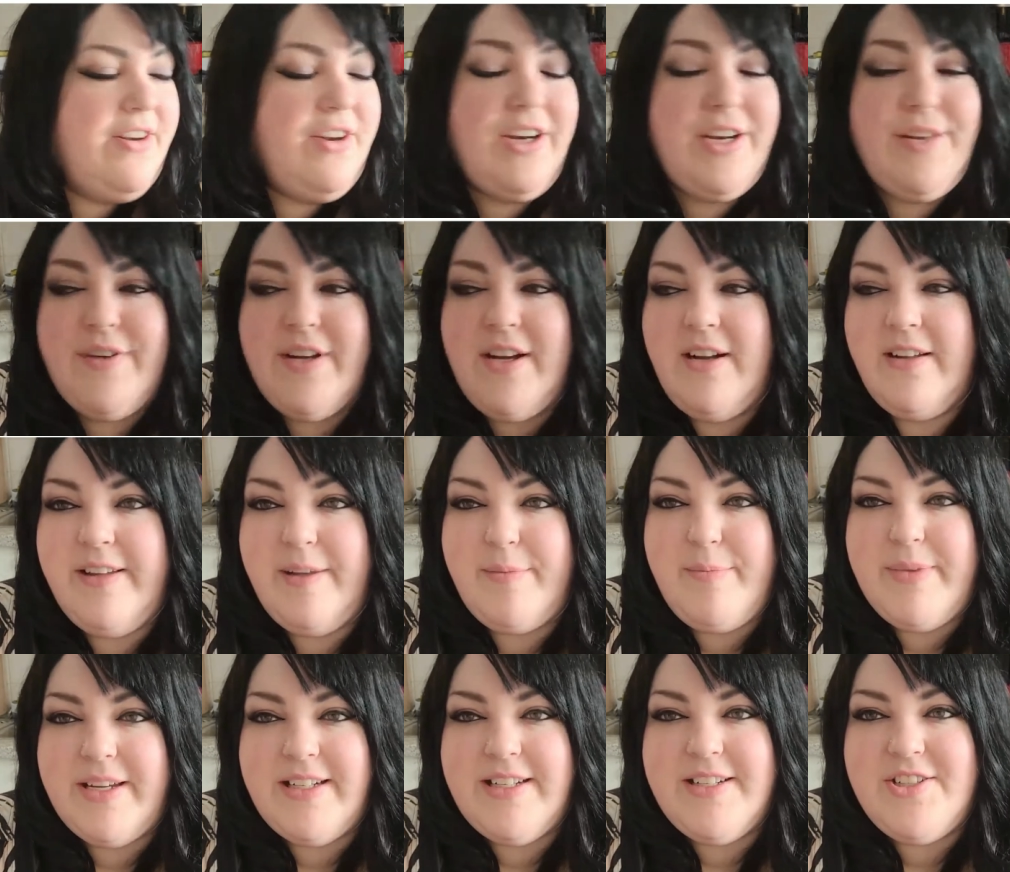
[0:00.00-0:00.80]
not even
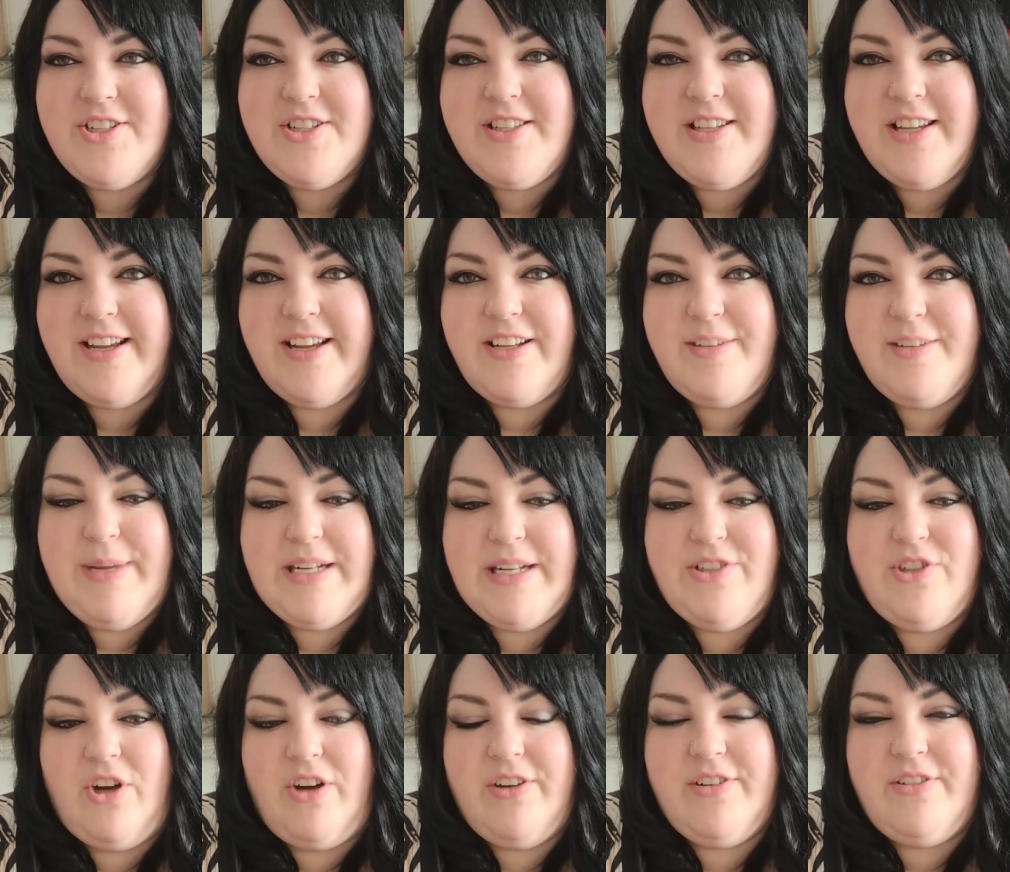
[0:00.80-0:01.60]
Colombian, it's just like a
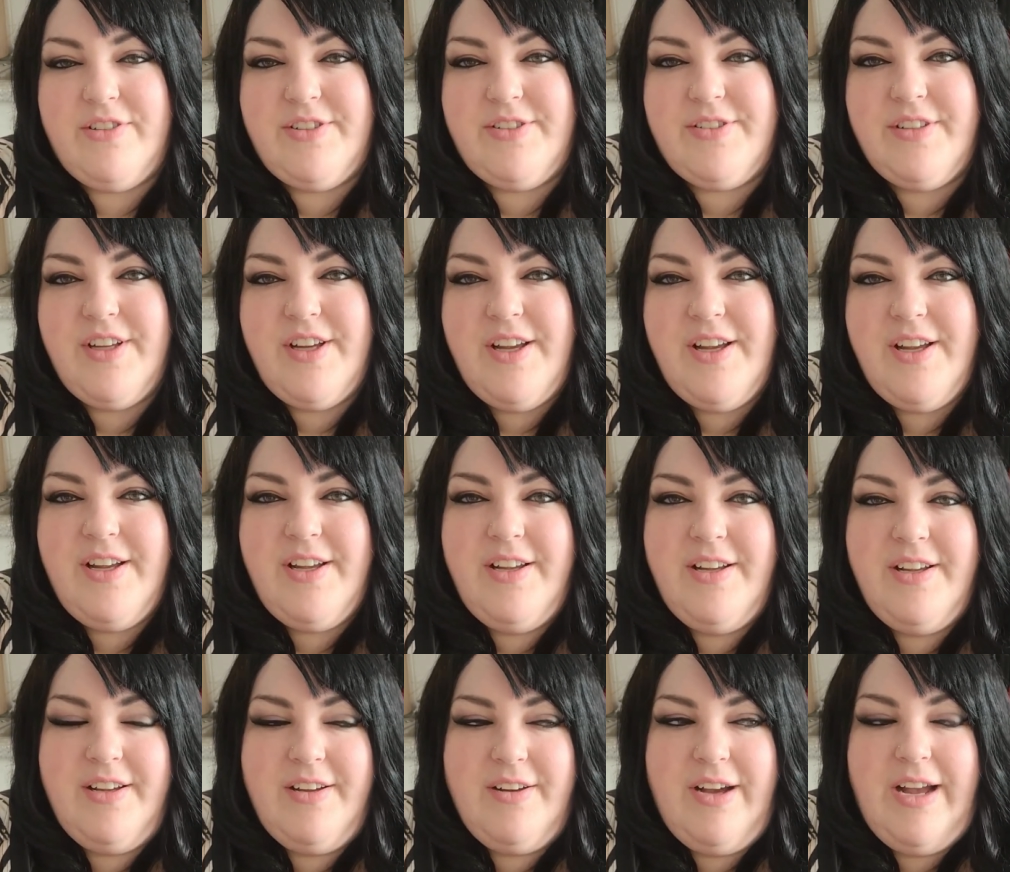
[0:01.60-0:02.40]
McDonald's
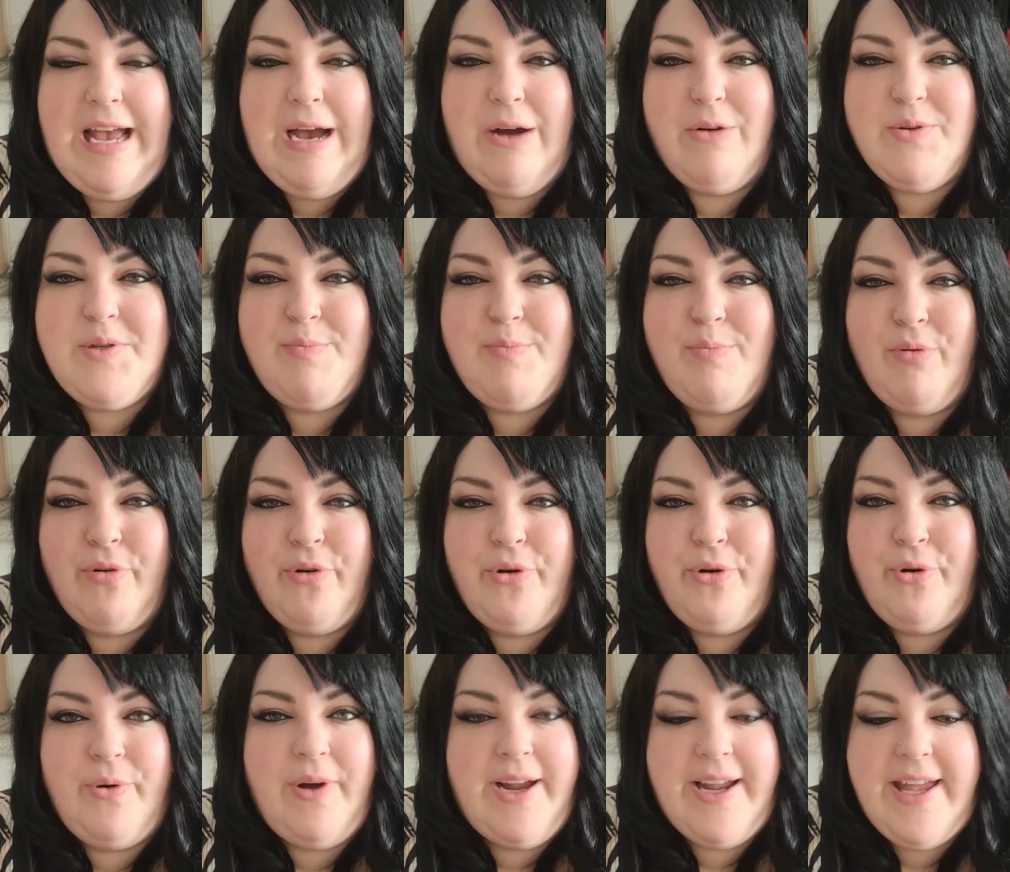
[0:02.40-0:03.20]
house brew.